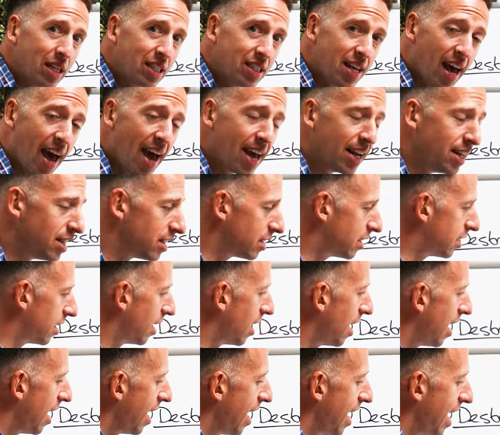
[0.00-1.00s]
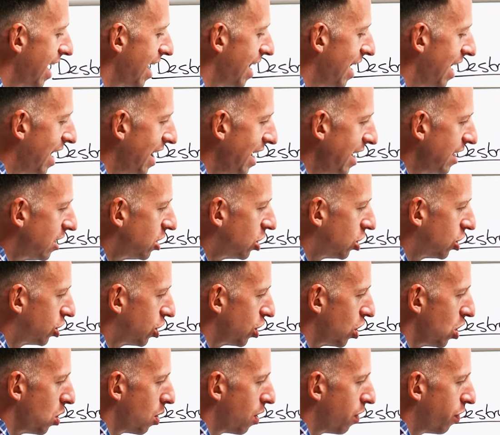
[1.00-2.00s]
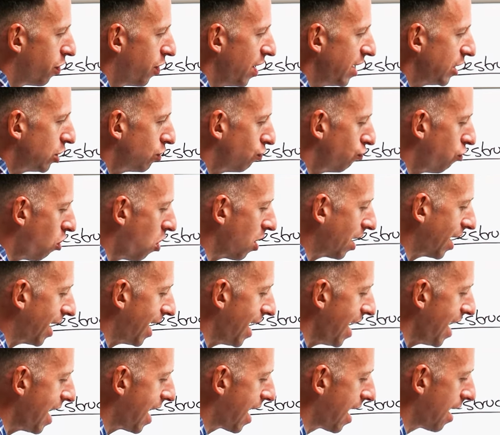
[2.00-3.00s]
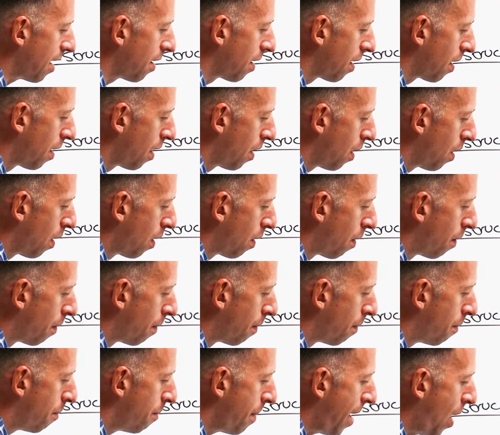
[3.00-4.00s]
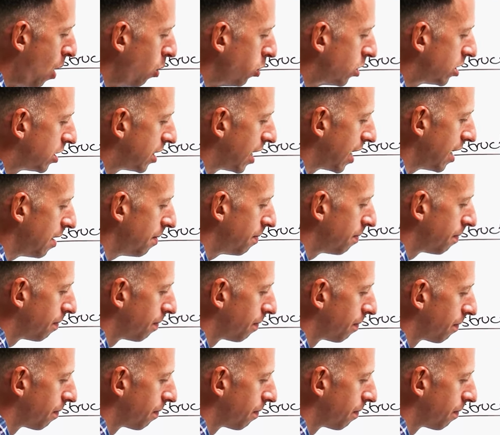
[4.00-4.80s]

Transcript: intense, it leads to this rock here melting